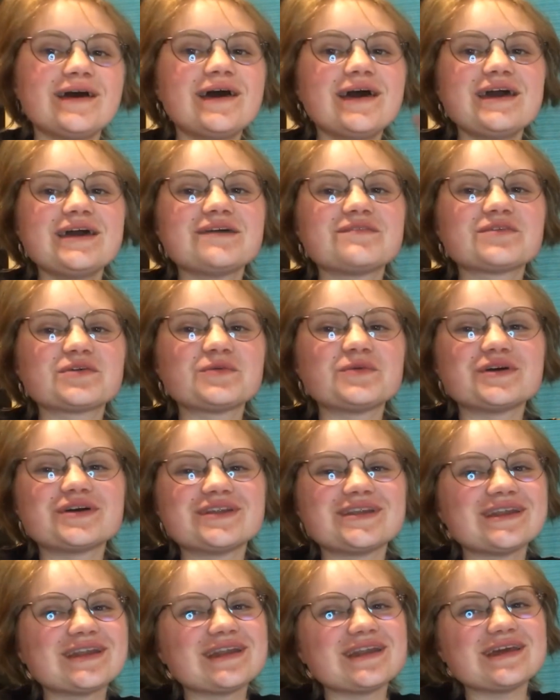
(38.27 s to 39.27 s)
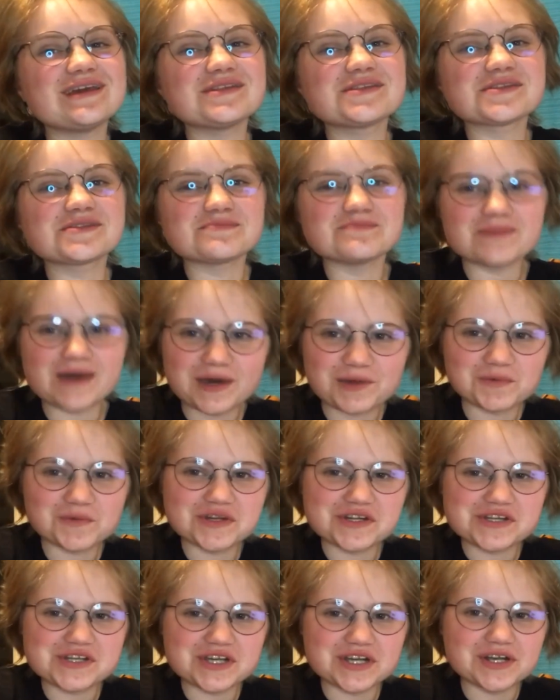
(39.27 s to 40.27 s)
Hey everyone, it's
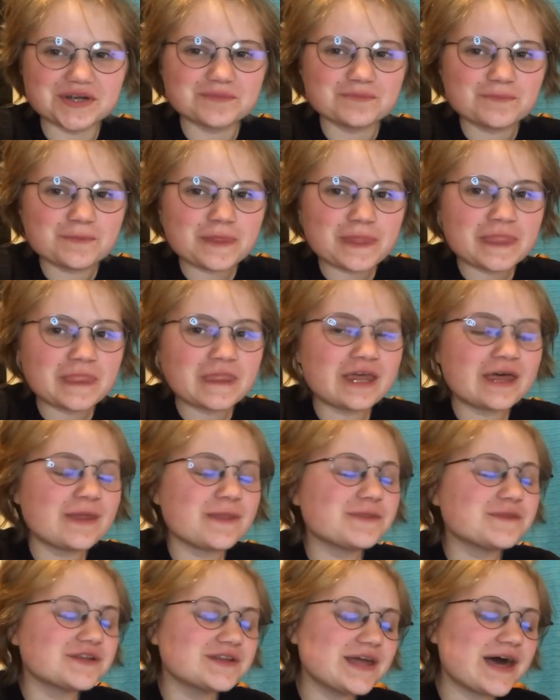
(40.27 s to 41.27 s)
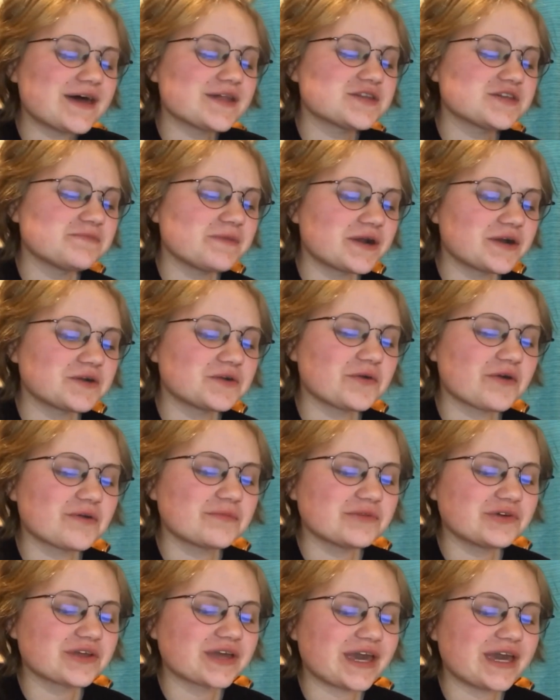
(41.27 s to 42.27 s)
Madwitch here. The last
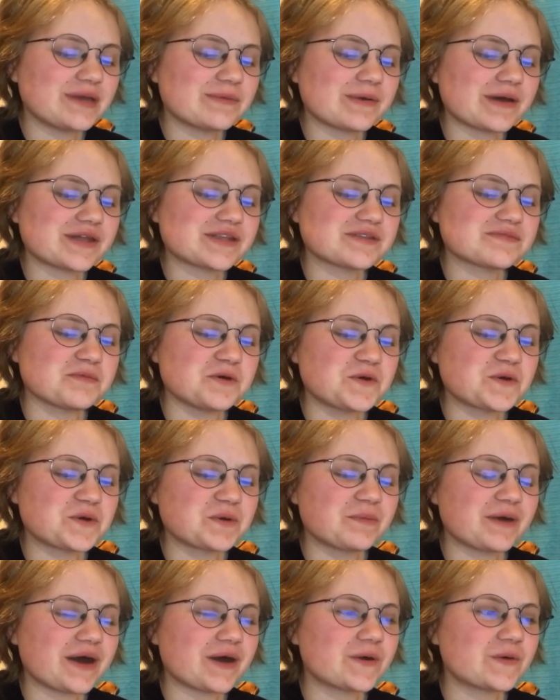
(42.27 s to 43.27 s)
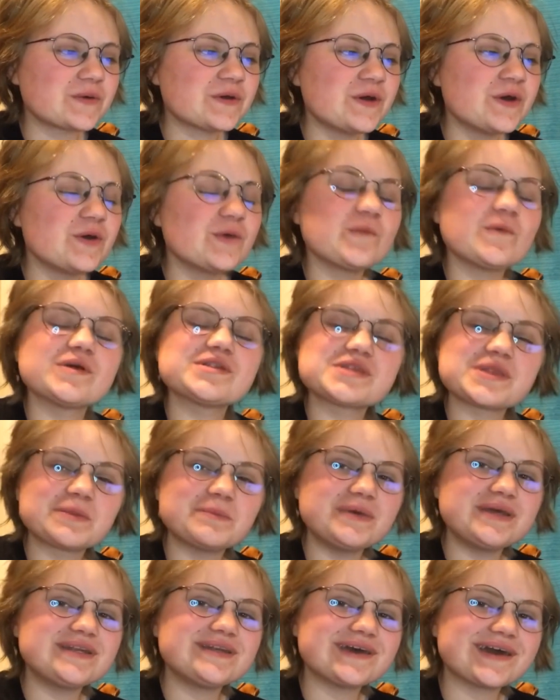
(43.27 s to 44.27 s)
paranormal game I spoke about was the
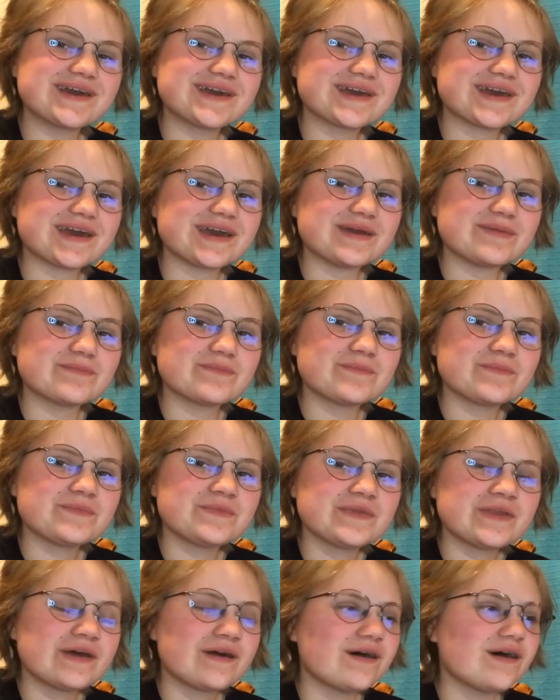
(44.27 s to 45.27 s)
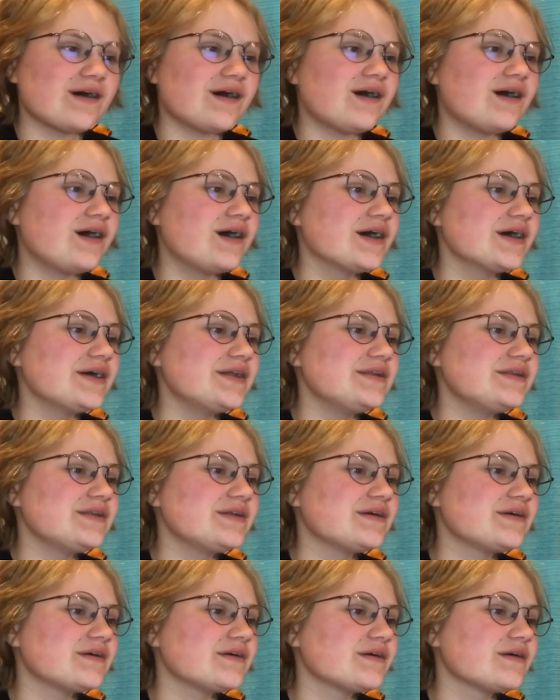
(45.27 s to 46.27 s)
Midnight Game
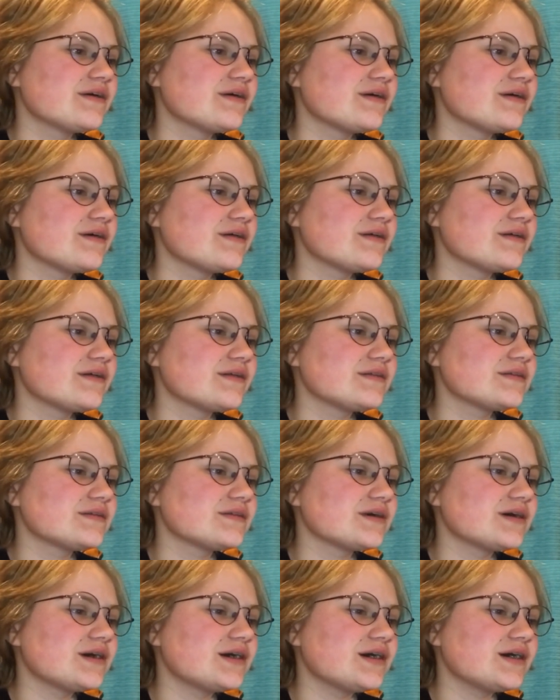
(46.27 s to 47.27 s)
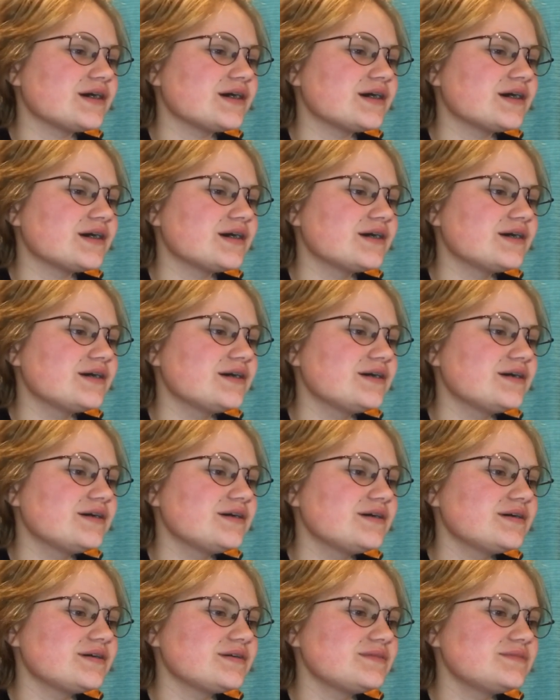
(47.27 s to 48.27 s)
on
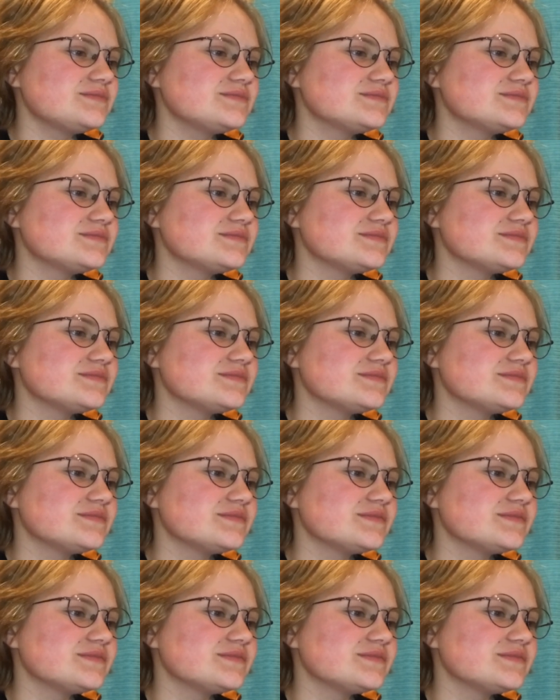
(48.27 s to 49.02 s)
The